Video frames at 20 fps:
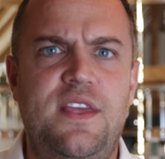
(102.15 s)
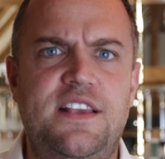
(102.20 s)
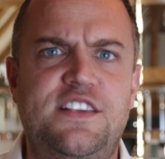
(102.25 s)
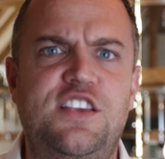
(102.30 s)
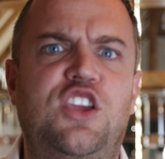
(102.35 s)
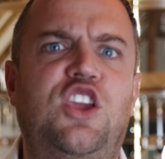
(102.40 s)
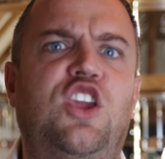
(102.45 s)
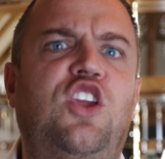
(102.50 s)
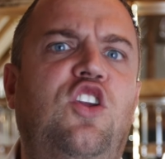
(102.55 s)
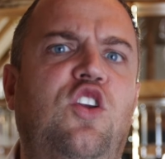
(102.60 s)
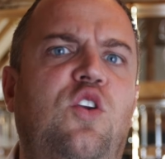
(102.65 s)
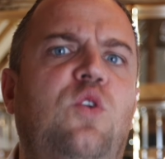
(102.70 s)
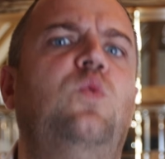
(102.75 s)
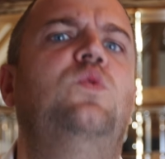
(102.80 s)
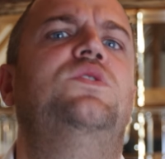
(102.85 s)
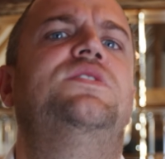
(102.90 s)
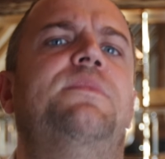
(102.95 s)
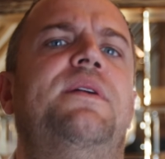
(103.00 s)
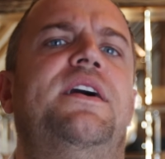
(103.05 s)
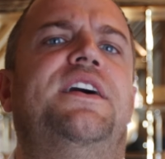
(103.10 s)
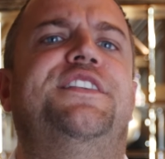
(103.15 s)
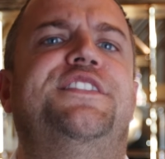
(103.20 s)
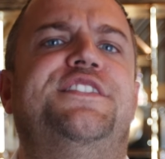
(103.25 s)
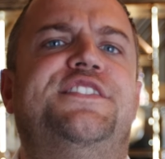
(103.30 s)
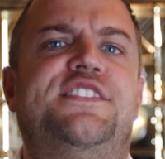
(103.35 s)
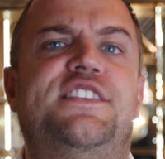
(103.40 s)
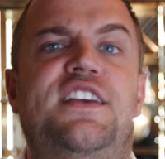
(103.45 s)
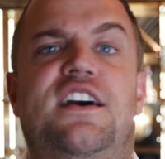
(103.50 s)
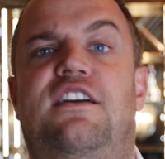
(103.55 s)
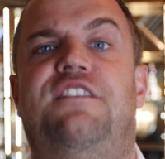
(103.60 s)
there's a huge amount of
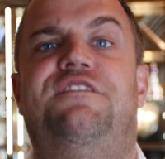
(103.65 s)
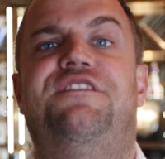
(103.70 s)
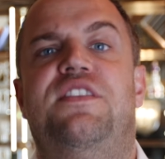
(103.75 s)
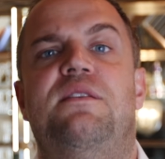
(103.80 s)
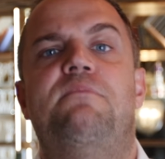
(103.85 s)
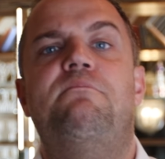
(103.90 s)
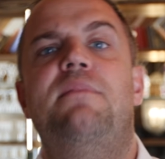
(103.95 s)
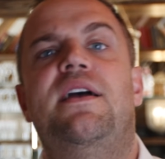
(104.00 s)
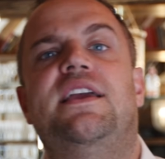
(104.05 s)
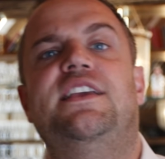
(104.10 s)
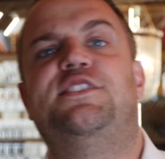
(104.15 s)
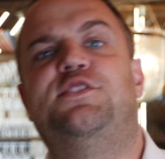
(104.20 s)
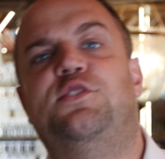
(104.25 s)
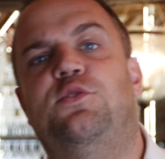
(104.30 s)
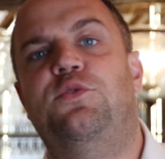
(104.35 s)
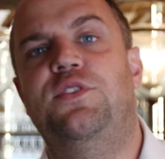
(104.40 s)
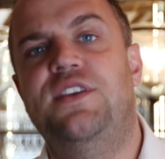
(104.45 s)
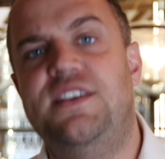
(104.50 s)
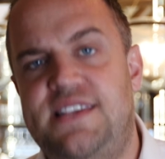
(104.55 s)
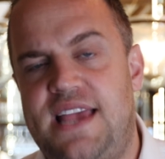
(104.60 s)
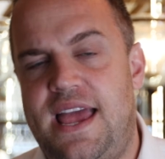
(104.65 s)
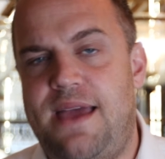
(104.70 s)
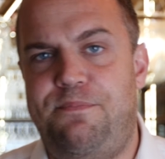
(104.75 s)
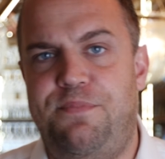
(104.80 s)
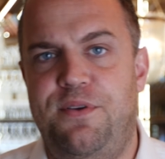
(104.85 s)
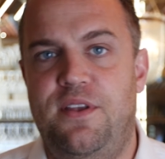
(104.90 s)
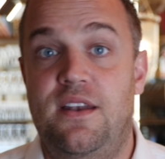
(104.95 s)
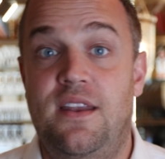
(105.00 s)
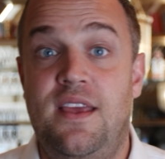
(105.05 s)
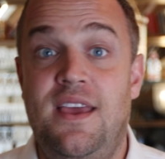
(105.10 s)
staff that makes all this
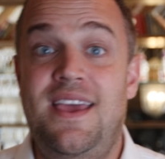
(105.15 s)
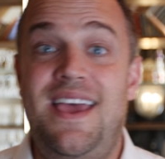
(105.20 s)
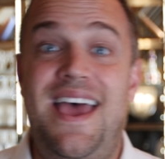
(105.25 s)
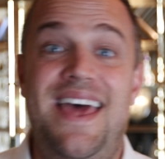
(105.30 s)
happen.